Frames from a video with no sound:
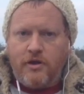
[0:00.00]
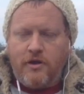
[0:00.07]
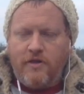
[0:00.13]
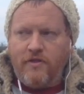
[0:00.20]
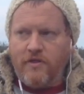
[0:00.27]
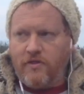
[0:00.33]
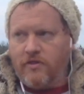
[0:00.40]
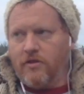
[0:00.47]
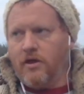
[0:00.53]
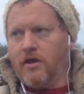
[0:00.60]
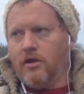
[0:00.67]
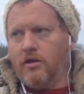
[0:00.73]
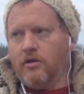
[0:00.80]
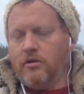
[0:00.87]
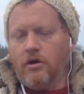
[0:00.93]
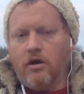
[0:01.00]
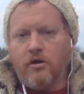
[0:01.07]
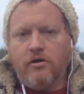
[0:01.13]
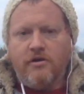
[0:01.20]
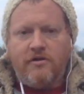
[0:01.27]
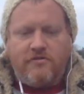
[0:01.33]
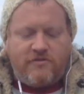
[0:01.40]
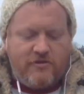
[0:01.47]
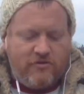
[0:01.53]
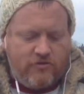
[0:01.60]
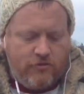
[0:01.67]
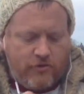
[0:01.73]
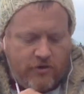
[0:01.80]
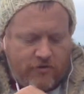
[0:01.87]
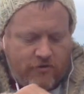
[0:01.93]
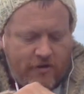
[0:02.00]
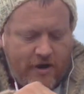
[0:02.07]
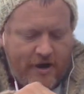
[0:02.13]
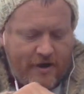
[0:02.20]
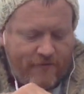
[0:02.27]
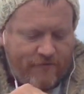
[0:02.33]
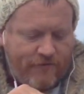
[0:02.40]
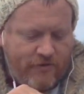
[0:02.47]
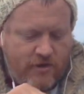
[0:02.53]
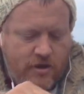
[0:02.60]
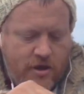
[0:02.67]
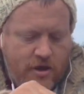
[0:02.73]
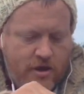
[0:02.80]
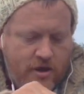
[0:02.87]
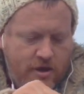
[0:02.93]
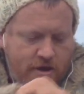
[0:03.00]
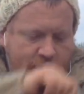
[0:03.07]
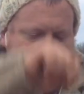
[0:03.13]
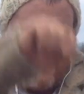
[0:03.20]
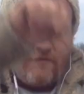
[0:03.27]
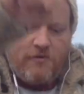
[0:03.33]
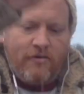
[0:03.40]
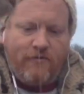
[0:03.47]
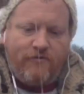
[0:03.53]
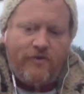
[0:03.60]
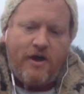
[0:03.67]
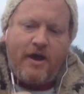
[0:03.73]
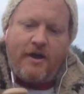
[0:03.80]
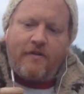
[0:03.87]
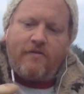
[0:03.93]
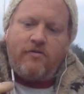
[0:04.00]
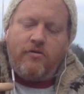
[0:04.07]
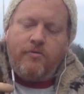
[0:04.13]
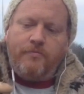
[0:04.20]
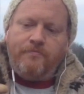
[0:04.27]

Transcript: and then the longer distance you can draft after the fact.